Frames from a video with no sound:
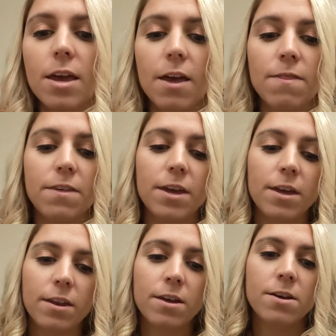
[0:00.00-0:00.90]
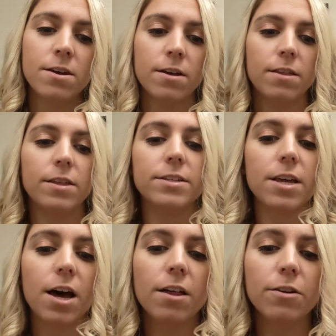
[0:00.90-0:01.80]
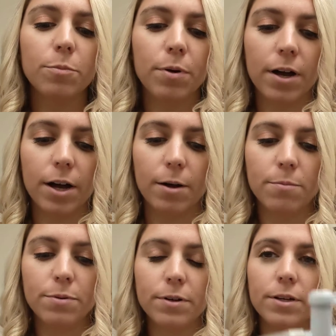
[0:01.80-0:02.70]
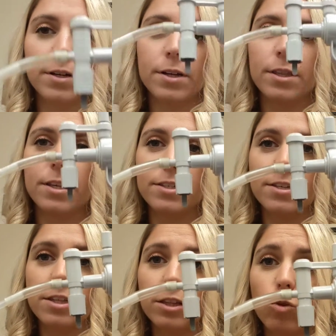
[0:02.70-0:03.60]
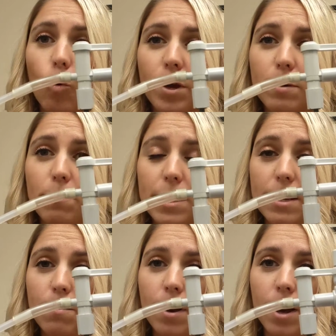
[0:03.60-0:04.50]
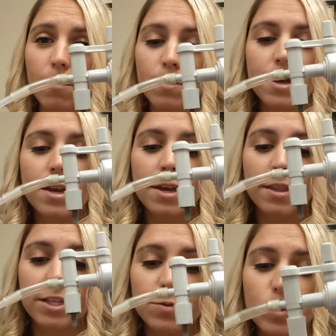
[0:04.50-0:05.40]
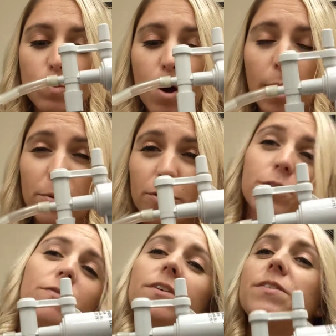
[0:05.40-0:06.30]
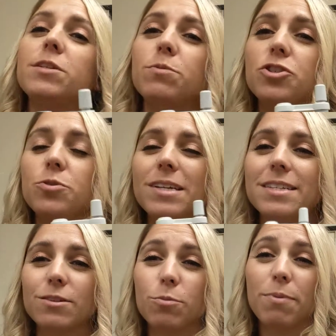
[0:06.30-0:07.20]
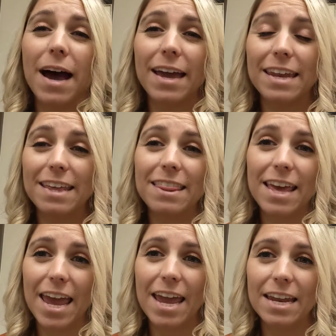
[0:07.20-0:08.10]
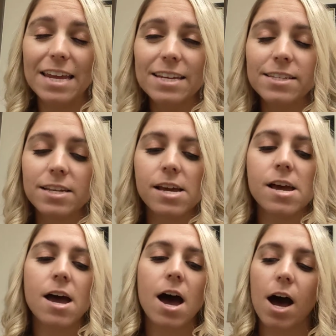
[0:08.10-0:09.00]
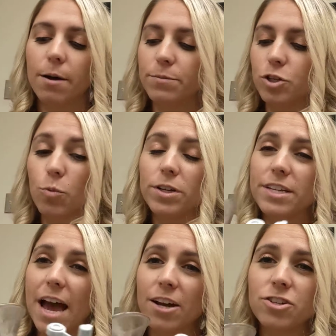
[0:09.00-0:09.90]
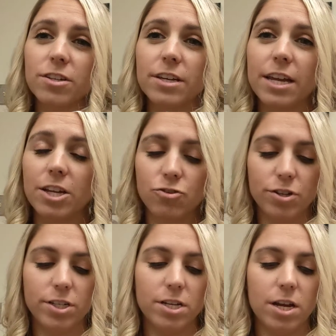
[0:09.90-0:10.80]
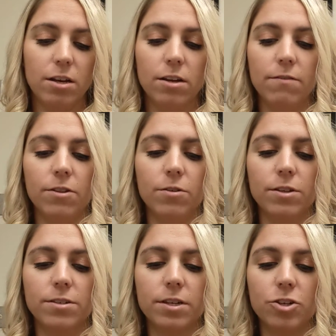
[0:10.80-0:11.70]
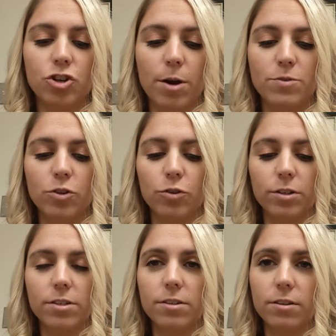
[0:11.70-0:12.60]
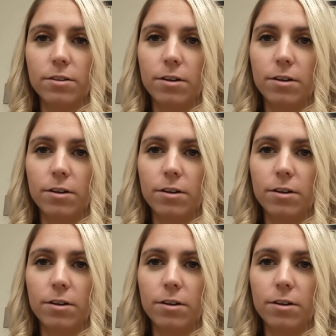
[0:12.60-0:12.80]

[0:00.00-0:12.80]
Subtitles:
And then this other pump, this is the Lloyd B pump. This was popular in the 50s, but you could still buy it in the 80s. So what's actually interesting, even though this contraption looks